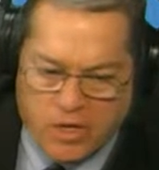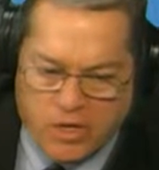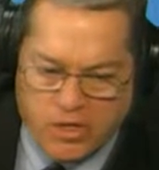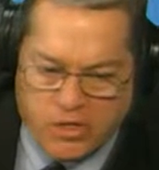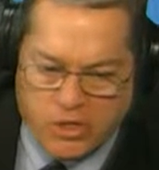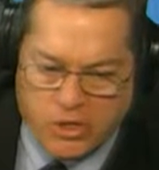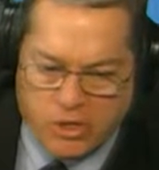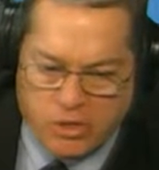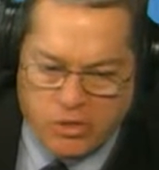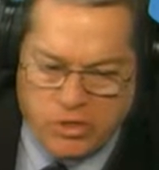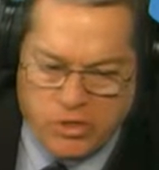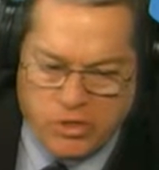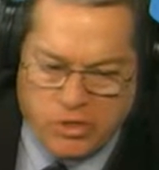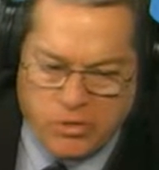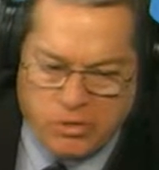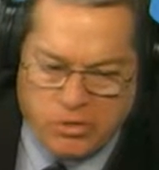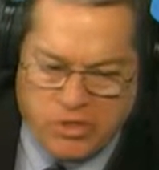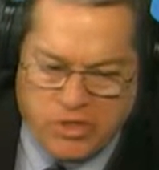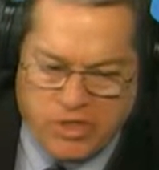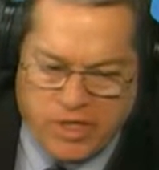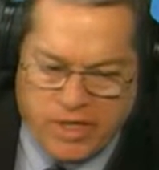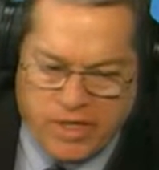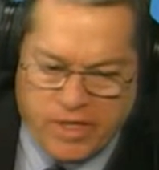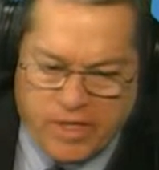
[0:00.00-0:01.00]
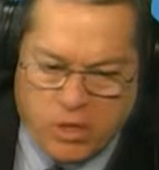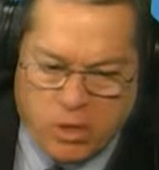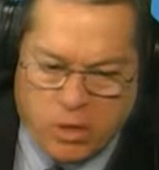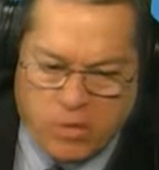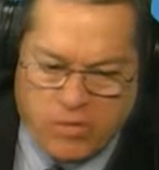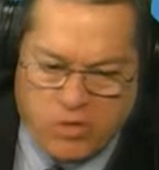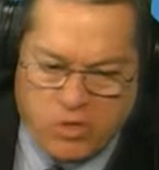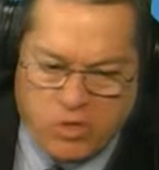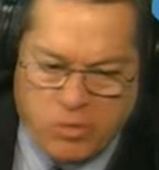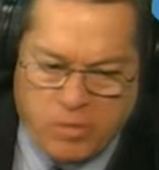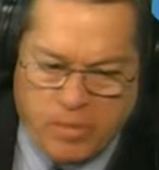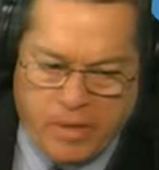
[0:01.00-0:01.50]
certainly do send it
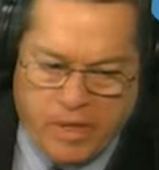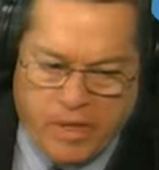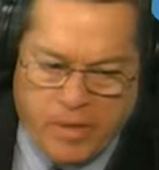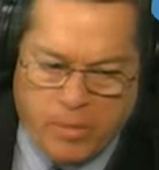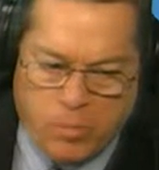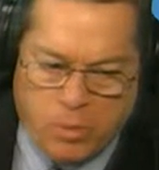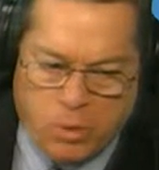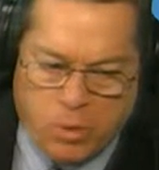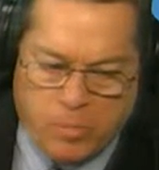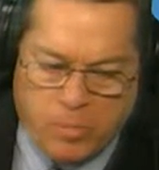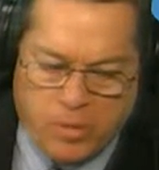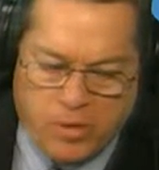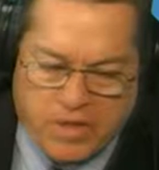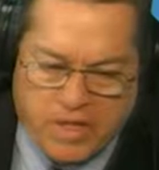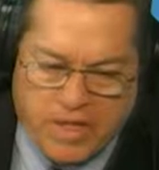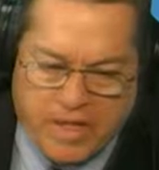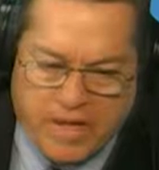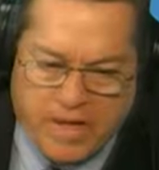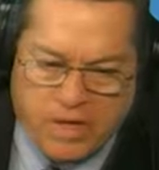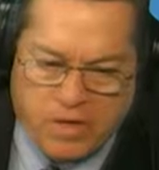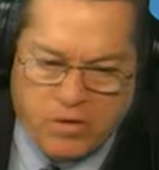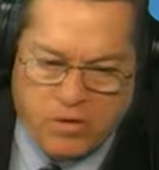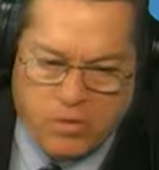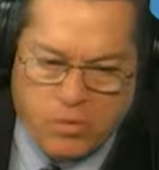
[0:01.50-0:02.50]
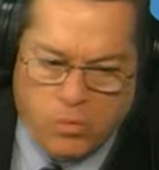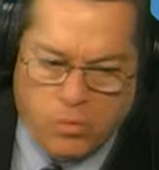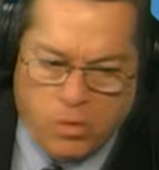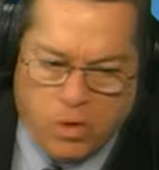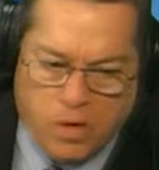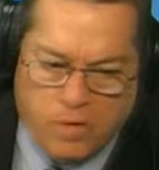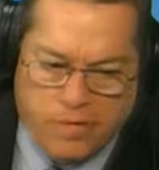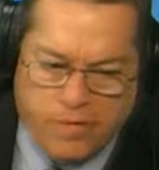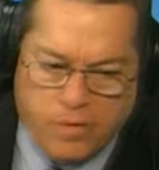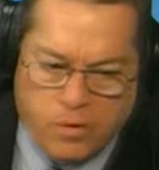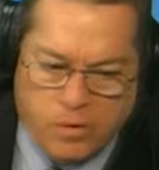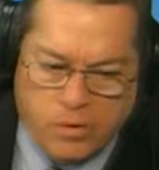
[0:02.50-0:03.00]
over to me, and we'll put that out to
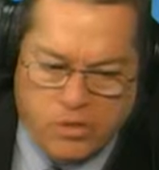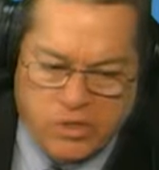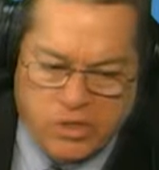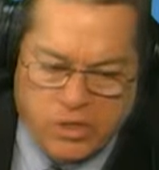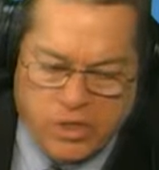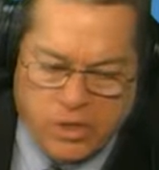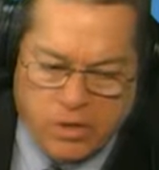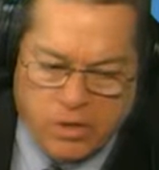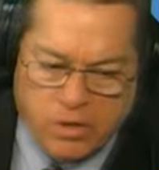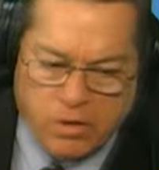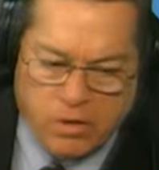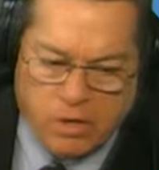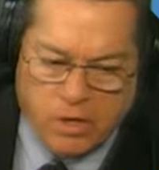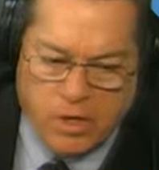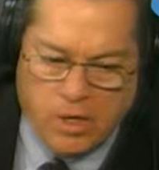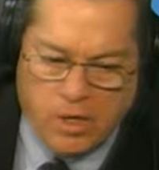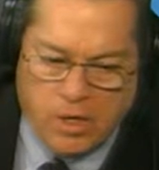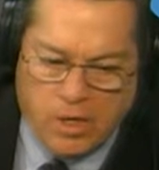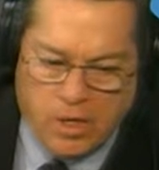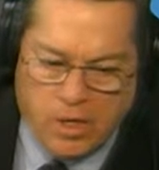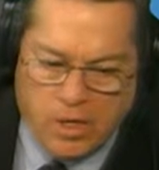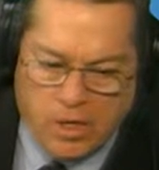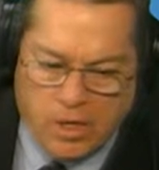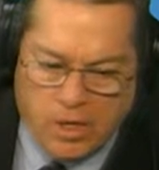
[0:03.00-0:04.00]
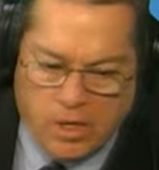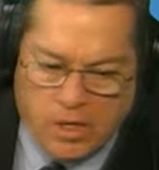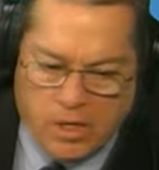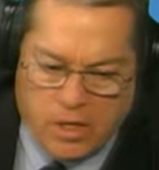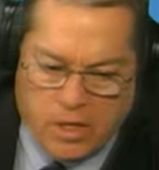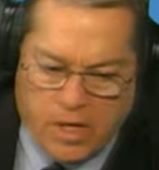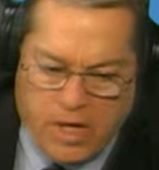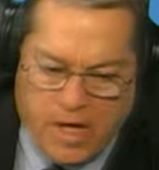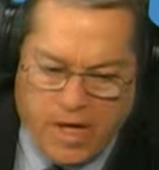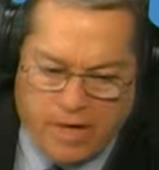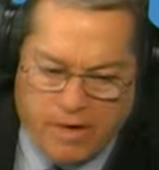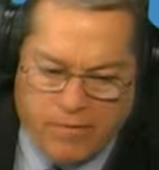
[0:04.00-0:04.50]
our folks here
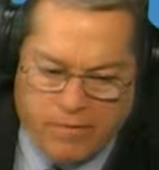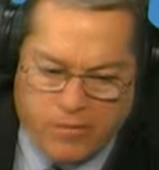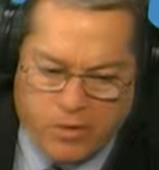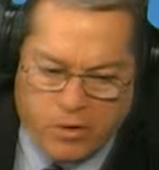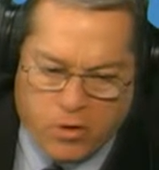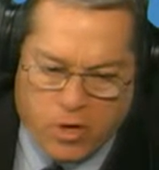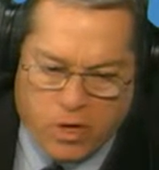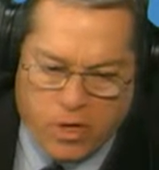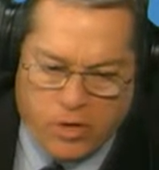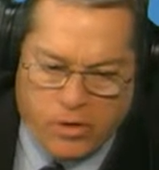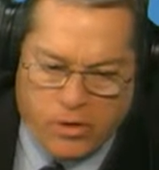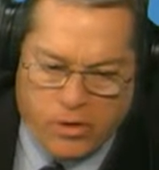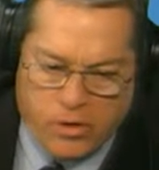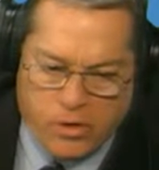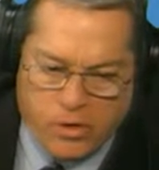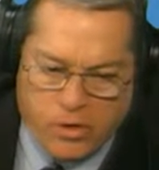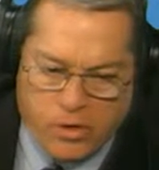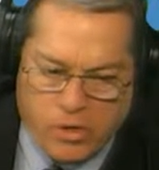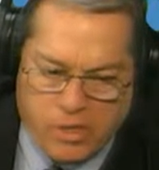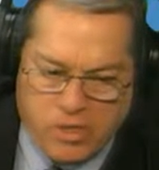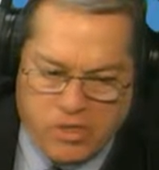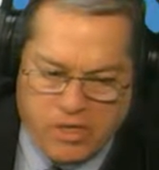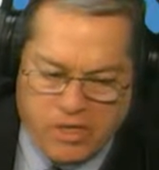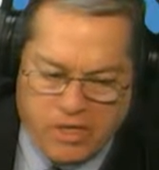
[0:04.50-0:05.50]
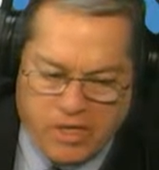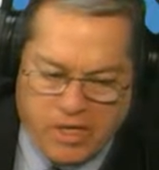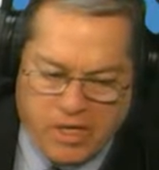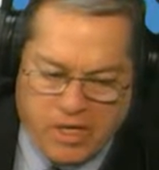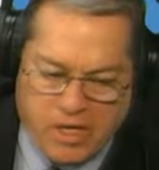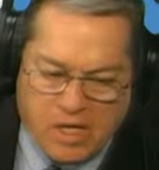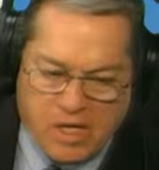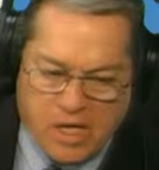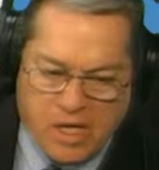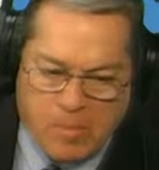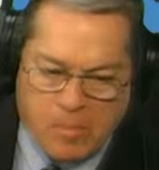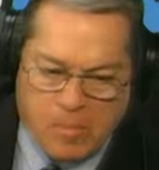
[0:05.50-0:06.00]
at InfraGard in New York City,
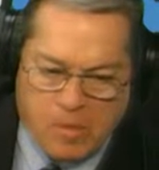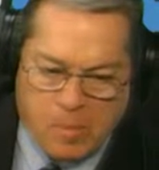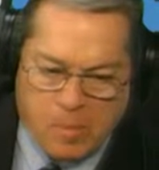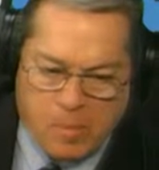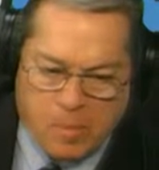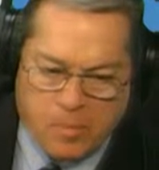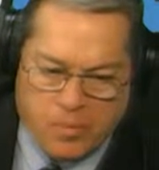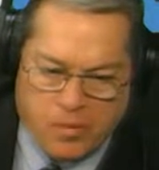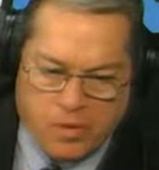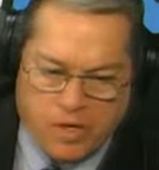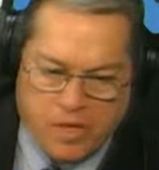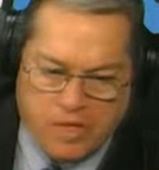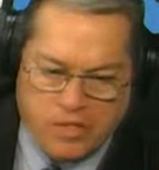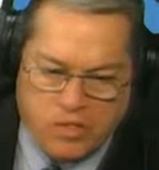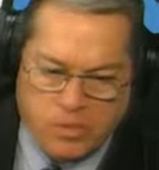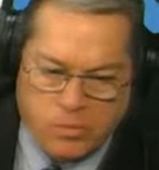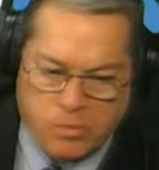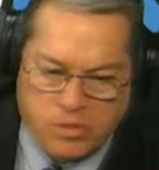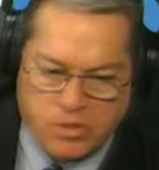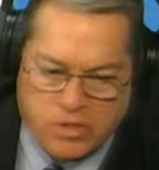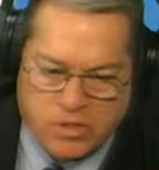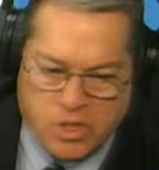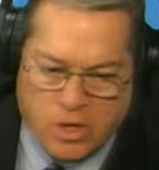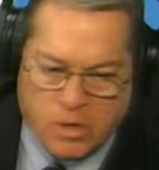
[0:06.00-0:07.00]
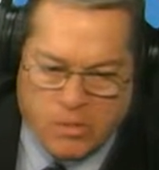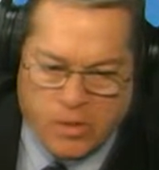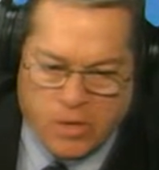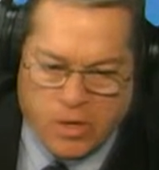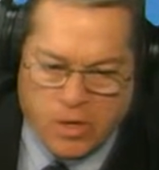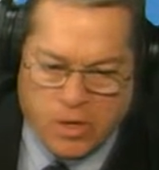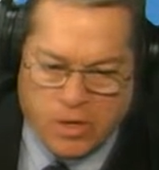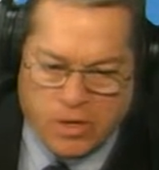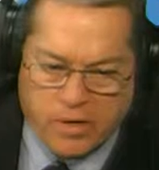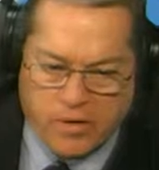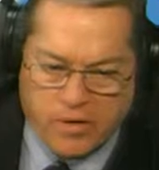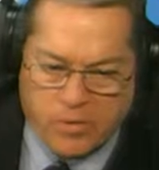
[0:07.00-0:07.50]
and keep them apprised of what's
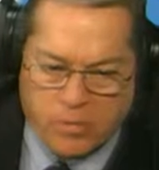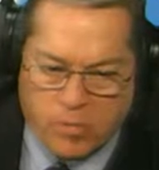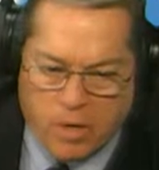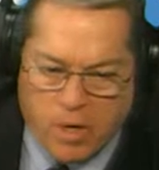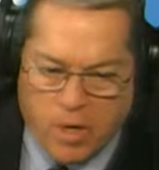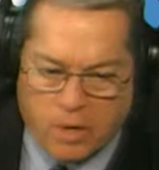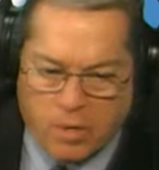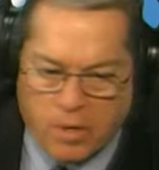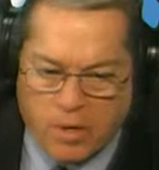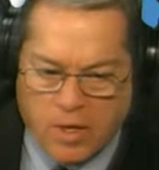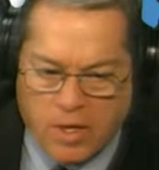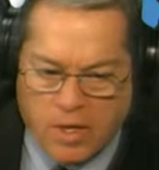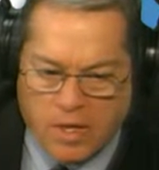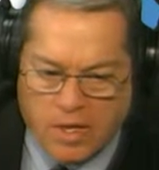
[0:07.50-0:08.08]
going on as well.